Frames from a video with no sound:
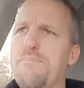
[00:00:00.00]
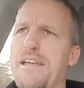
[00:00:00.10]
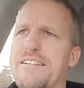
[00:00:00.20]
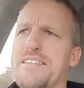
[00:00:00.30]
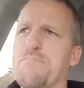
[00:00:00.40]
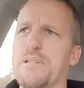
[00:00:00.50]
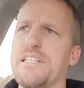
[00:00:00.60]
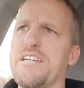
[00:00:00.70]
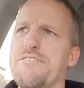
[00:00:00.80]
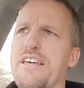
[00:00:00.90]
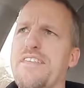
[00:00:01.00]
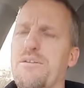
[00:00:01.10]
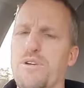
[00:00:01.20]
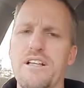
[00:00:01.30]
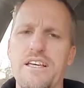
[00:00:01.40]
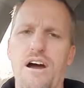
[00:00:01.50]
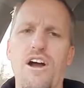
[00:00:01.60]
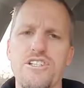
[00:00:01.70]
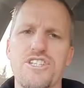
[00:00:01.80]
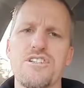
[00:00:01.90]
makes them believe that they really
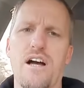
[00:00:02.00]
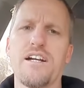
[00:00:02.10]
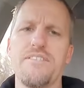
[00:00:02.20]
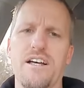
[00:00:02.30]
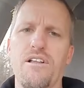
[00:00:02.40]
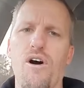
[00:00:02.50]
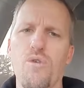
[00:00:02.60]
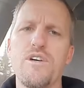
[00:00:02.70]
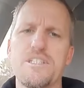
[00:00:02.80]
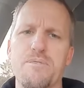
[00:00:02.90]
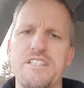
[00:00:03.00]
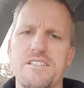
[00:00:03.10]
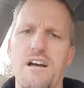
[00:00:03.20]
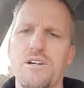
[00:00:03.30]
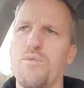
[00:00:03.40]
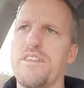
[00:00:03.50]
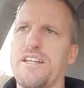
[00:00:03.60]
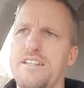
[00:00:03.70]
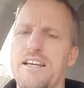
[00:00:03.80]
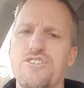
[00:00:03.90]
are stuck and they'll always be stuck with
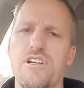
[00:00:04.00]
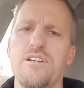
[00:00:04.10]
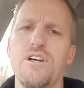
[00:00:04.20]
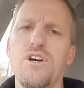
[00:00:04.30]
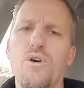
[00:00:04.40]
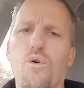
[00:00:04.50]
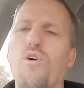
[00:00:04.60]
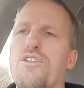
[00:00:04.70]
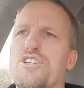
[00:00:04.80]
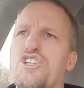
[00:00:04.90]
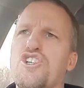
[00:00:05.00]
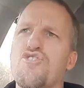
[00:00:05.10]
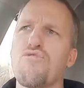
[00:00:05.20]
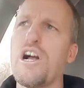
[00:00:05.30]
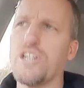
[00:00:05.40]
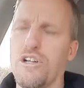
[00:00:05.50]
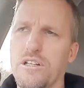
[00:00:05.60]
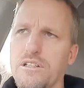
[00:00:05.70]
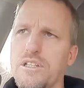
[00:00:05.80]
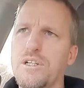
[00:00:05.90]
an addiction or the
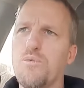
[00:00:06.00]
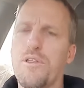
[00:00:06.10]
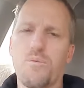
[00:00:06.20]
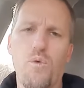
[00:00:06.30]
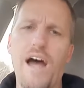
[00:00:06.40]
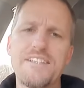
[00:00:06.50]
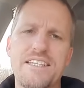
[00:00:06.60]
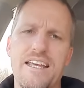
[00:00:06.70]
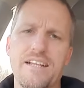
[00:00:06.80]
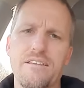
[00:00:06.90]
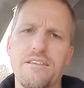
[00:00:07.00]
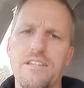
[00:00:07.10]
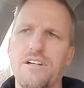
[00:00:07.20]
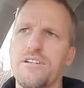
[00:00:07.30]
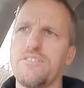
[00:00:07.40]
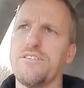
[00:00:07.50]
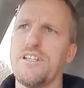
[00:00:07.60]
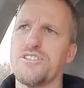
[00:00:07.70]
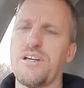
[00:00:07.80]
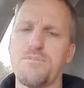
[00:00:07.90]
struggle with wanting their,
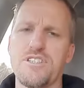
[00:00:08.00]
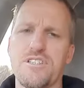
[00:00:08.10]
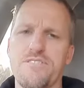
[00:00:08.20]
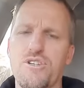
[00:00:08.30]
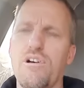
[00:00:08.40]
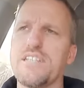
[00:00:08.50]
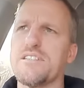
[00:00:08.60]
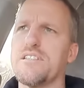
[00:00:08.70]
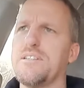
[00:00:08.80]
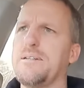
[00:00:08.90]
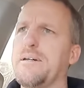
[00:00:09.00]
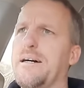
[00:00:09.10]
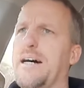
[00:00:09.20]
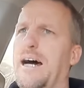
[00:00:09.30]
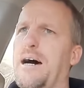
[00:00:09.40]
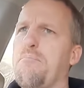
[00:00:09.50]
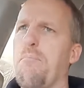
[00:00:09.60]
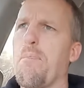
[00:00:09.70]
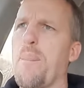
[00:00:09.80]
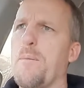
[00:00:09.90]
their substance of choice.
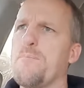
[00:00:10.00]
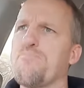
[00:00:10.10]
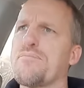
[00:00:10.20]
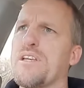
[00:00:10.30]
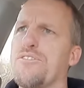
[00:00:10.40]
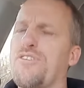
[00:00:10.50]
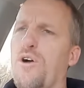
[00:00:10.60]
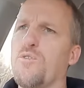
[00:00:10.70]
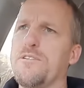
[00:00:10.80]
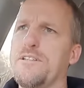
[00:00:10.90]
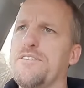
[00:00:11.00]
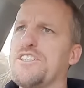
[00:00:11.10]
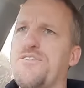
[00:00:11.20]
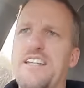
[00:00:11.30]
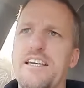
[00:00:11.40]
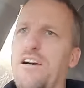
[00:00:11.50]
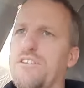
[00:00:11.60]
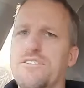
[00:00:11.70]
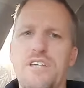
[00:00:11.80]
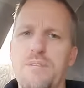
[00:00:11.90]
Um, so this video
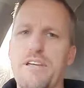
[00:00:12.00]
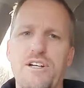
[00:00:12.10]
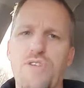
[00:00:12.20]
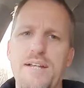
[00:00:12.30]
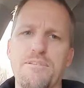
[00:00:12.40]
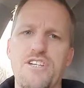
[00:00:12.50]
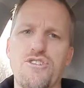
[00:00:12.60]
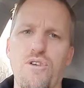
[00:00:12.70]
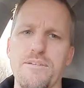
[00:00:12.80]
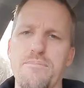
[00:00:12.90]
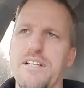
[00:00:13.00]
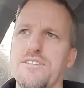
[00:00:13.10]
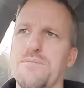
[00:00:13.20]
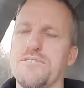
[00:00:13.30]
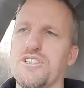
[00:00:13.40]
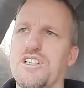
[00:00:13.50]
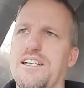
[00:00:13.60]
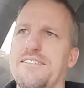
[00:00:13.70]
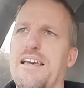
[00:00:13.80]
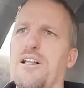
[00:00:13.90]
is going to be incredibly short because I'm just
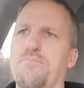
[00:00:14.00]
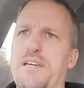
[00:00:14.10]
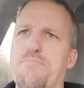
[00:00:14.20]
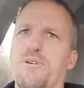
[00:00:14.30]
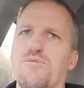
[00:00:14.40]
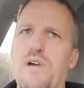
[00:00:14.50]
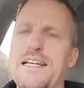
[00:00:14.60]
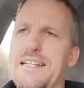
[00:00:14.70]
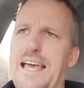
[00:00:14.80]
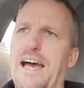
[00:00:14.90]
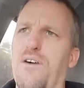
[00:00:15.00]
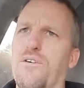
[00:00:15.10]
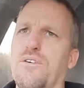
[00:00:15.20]
going to tell people right now